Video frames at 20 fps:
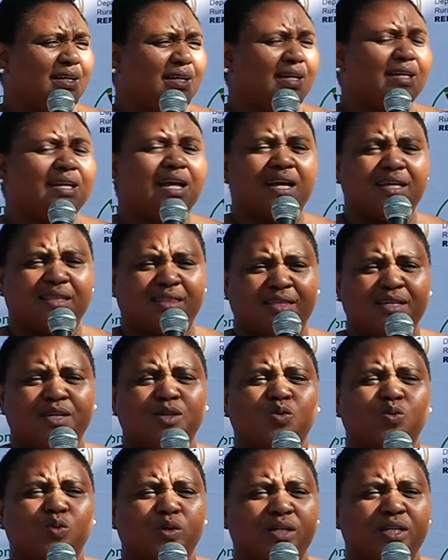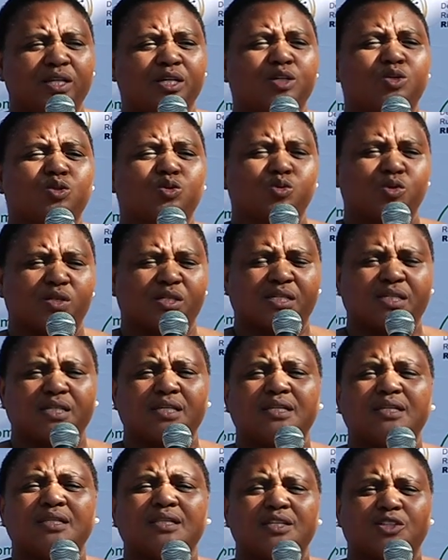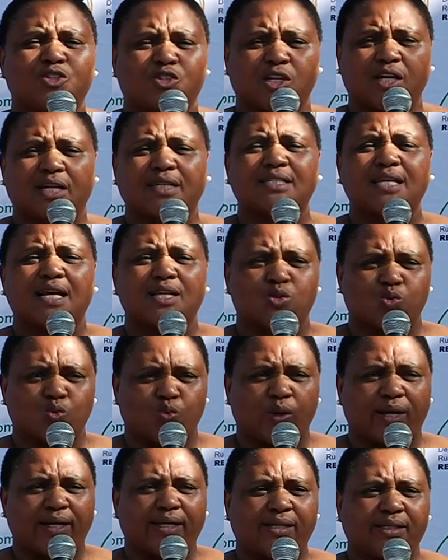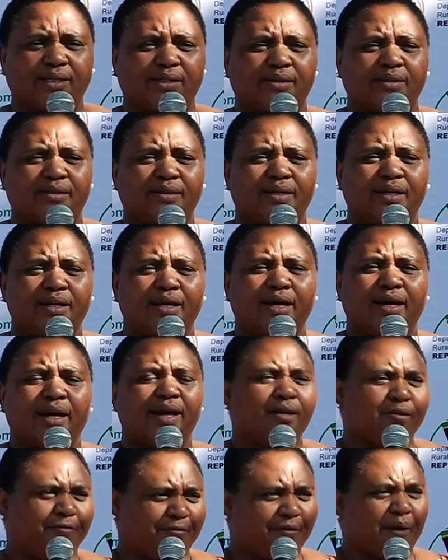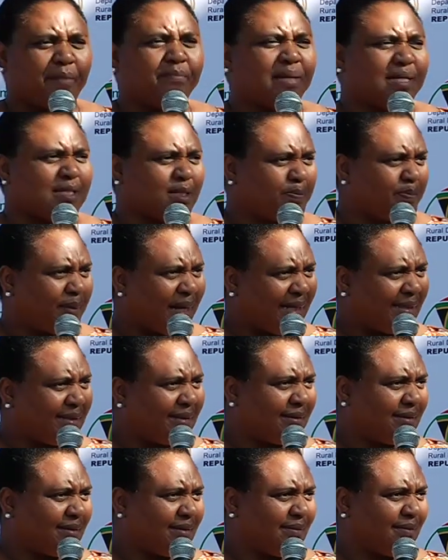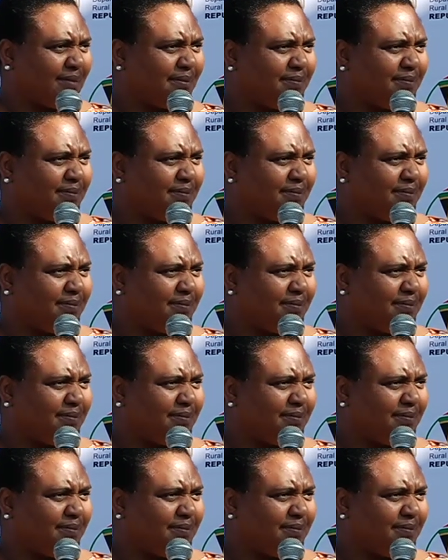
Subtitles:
And I think we need to see the tractors working and farmers planting.